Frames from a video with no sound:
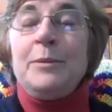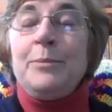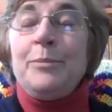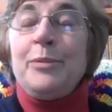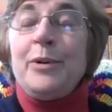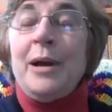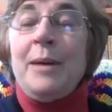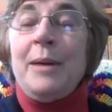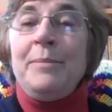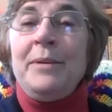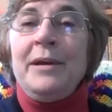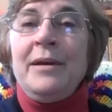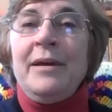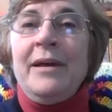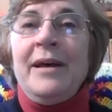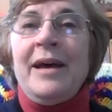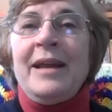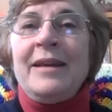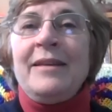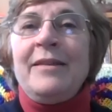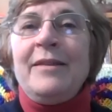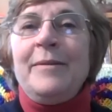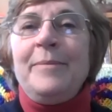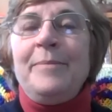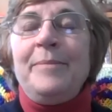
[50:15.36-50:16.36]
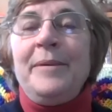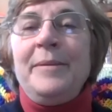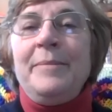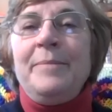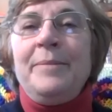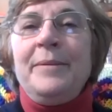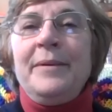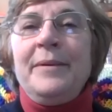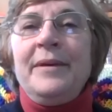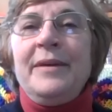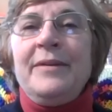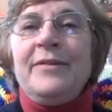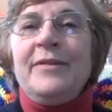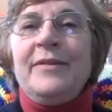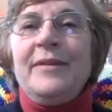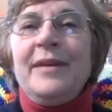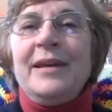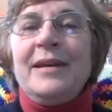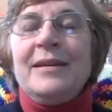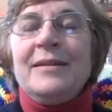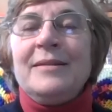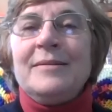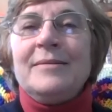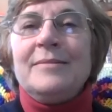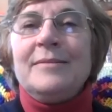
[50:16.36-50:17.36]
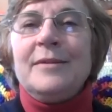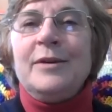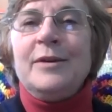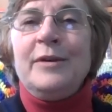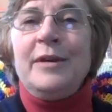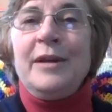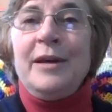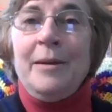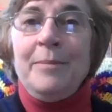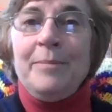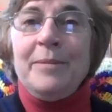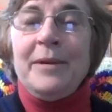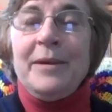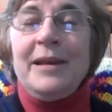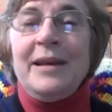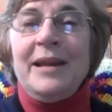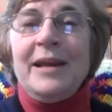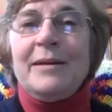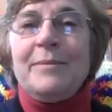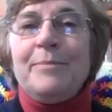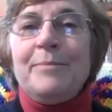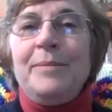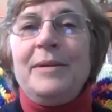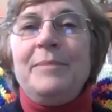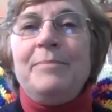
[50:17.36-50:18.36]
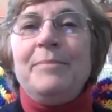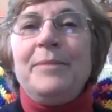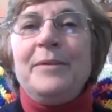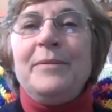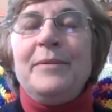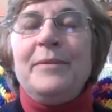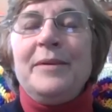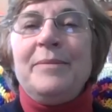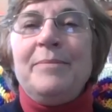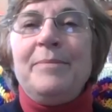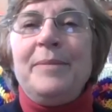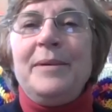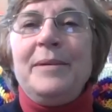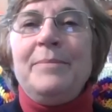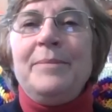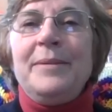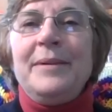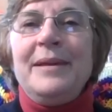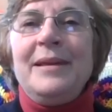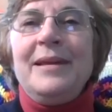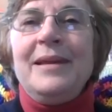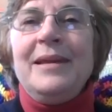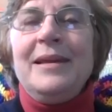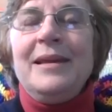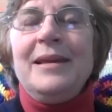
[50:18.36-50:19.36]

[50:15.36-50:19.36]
probably a lot of the people listening could help connect people with people.